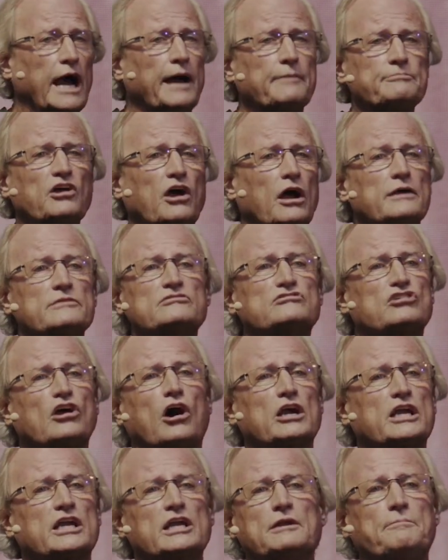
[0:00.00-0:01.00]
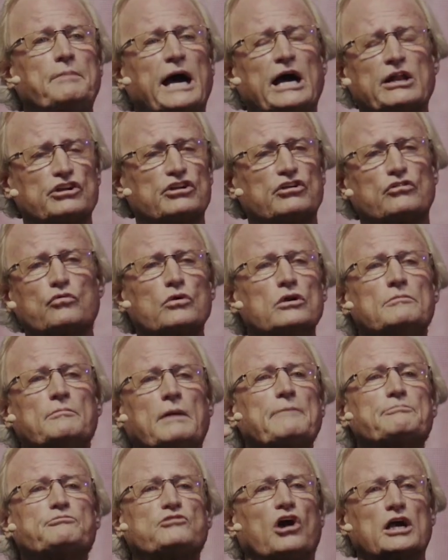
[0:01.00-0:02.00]
I'm talking about in a room.
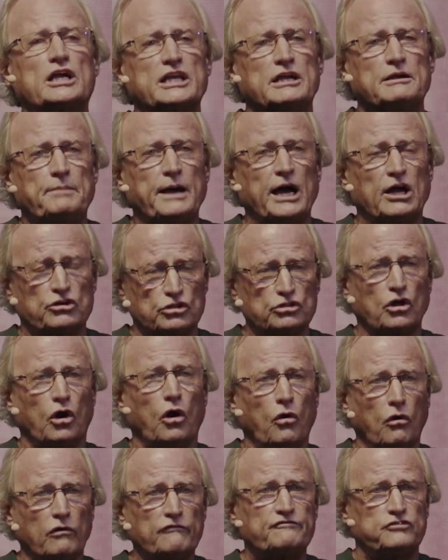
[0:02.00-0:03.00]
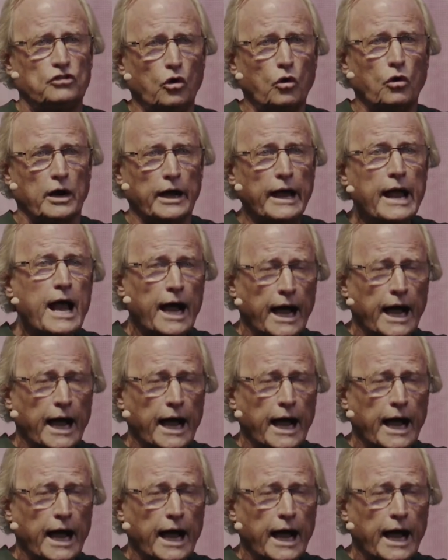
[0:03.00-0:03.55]
I'm talking about on the whole floor.